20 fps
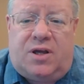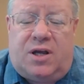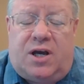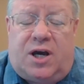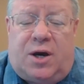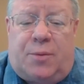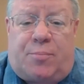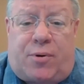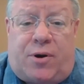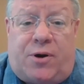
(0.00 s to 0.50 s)

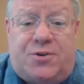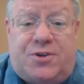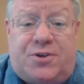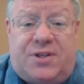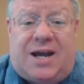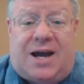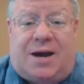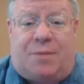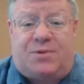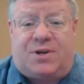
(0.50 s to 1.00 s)
approach
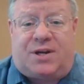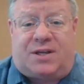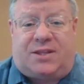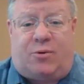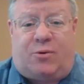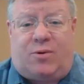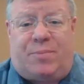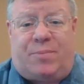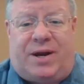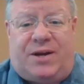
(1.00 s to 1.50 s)
the object, they
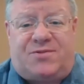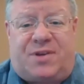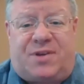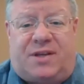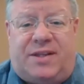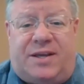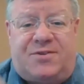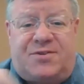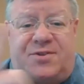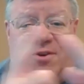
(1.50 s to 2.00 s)
were
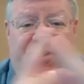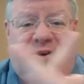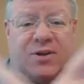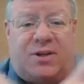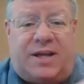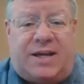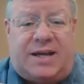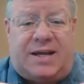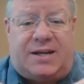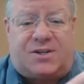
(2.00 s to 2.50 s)
basically
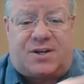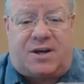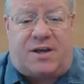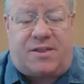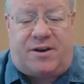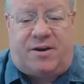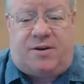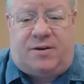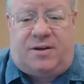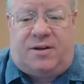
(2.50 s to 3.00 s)
circling each
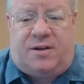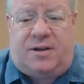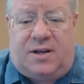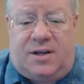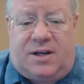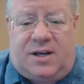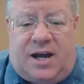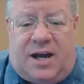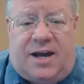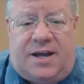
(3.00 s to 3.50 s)
other.
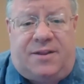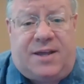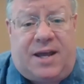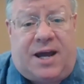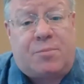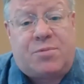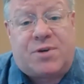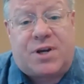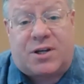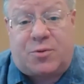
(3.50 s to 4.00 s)
And the
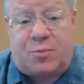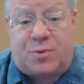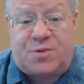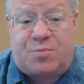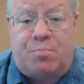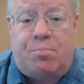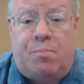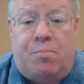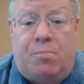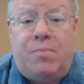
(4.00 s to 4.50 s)
object was
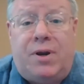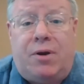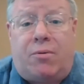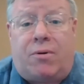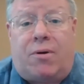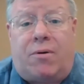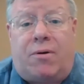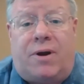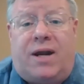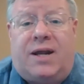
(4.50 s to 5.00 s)

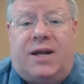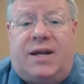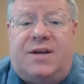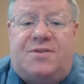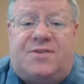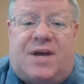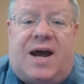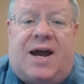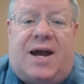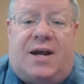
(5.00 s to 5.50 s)
mirroring
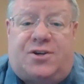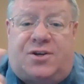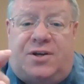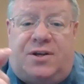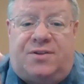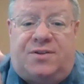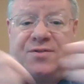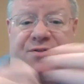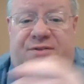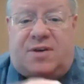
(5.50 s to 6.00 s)
his
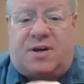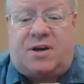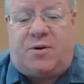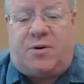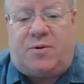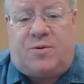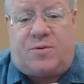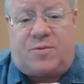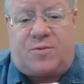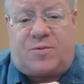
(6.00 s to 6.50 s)
actions.
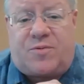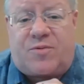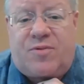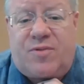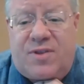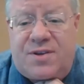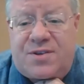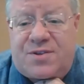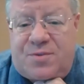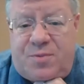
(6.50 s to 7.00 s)
So
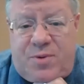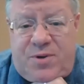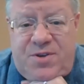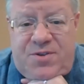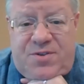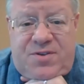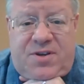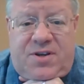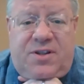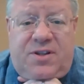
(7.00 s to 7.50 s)
this
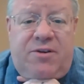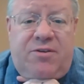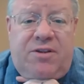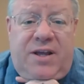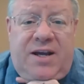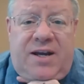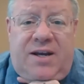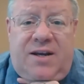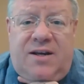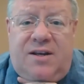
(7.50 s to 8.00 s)
was
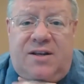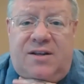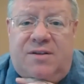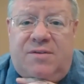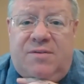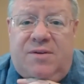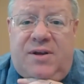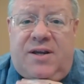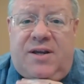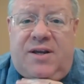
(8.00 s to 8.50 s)
clearly
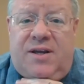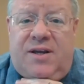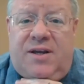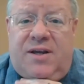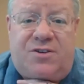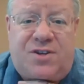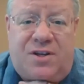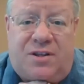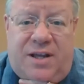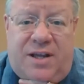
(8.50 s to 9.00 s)

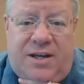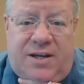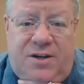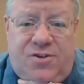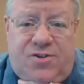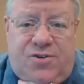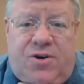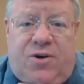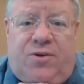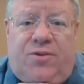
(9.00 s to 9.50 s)
intelligently
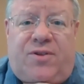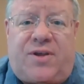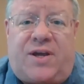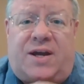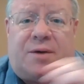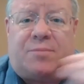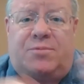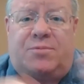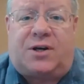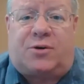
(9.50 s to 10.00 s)
controlled. The
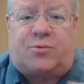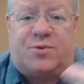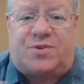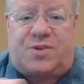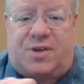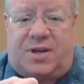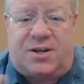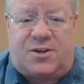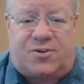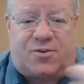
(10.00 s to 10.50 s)
object was
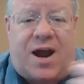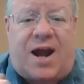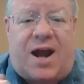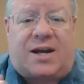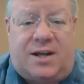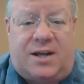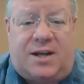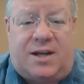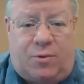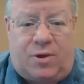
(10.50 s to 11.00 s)

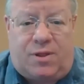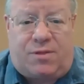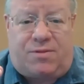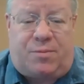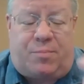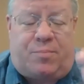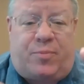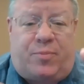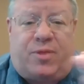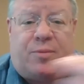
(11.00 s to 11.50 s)
interacting with
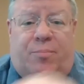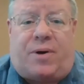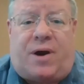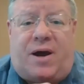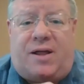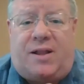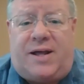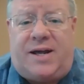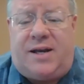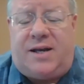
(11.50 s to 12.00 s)
the
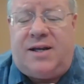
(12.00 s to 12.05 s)
pilot.